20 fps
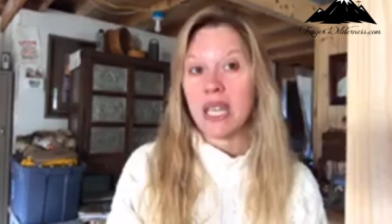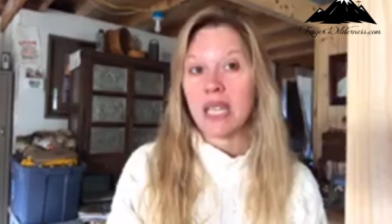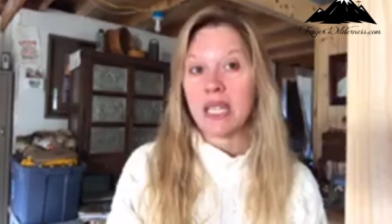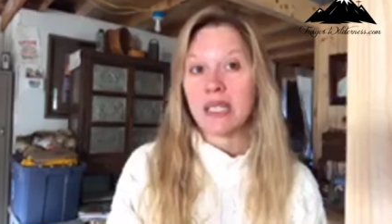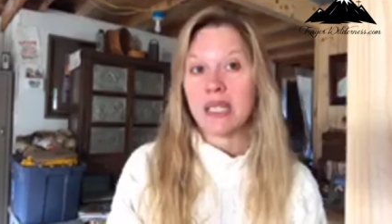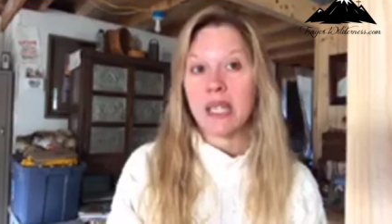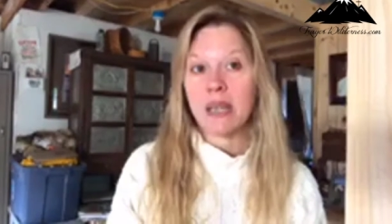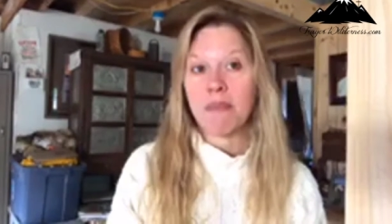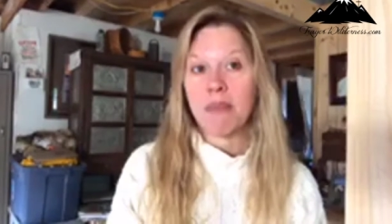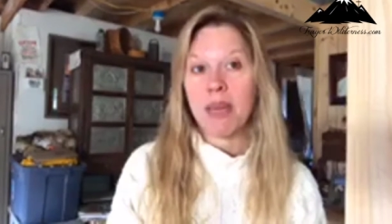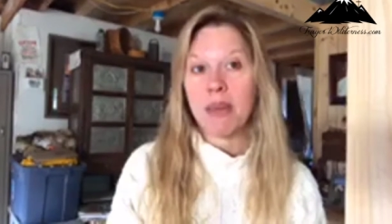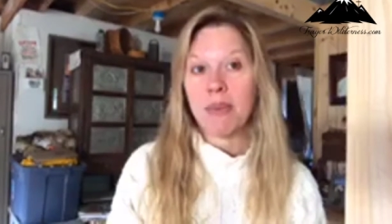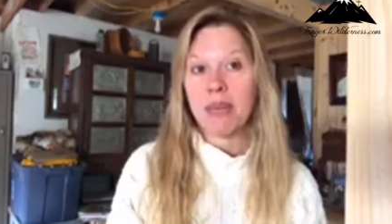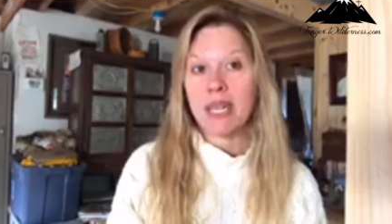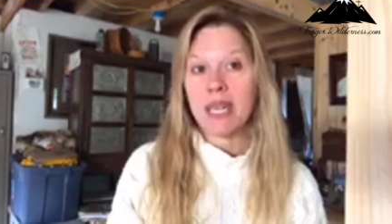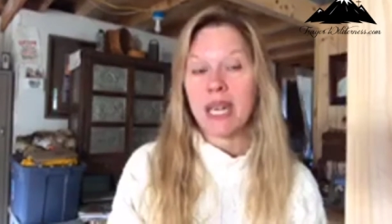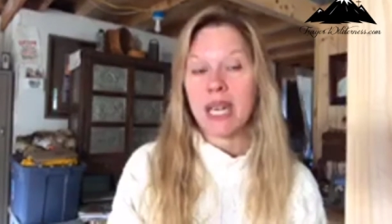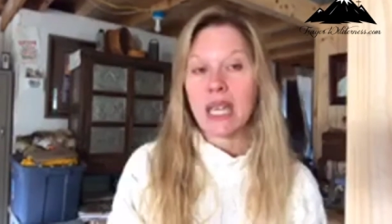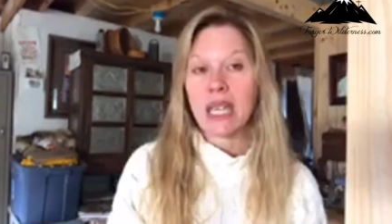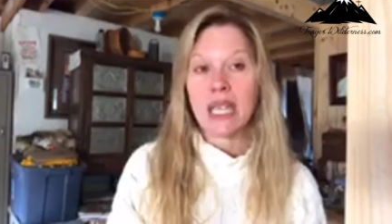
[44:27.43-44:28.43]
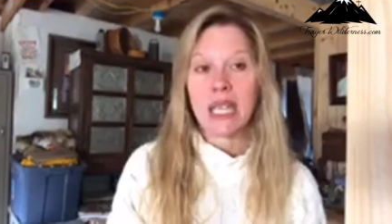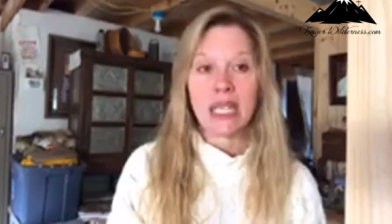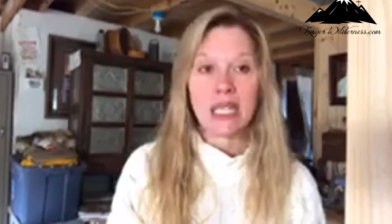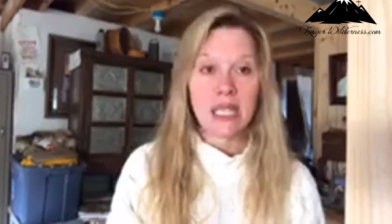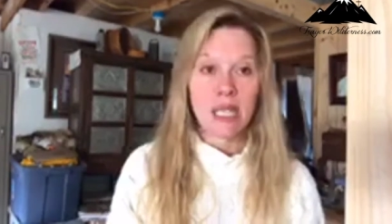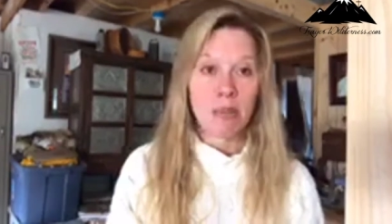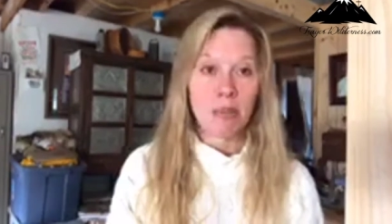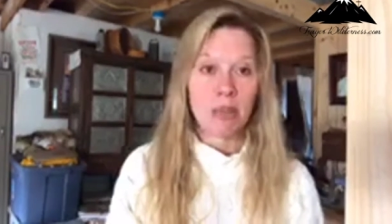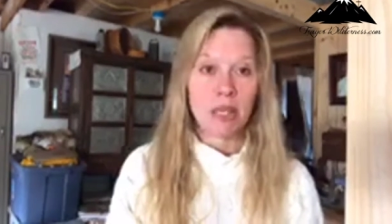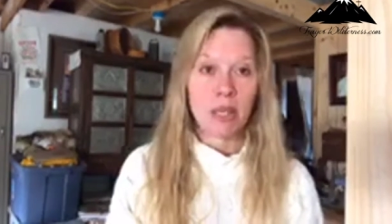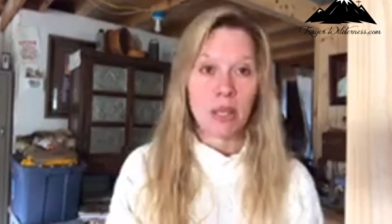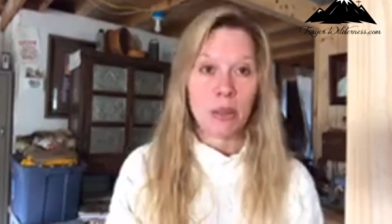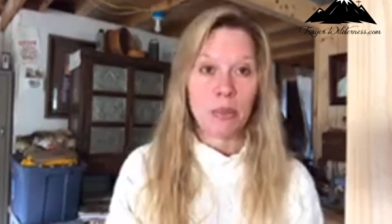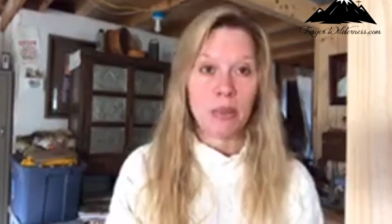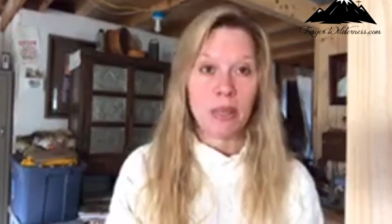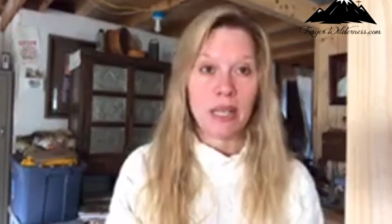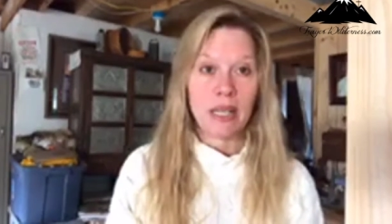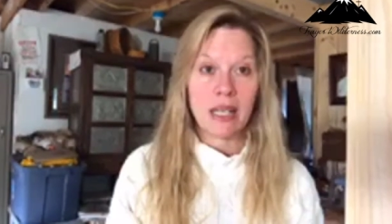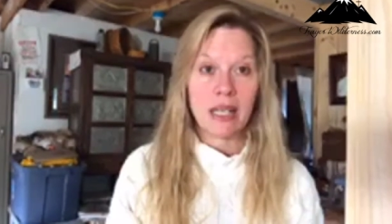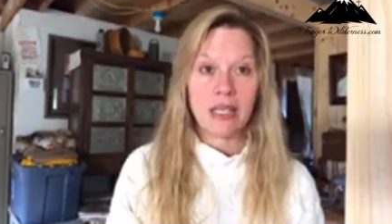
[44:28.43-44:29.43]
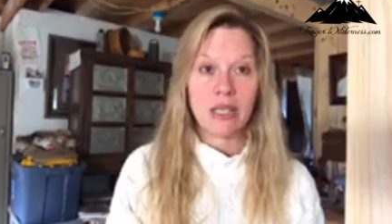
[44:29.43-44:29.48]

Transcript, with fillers: things and maybe kick things up a little bit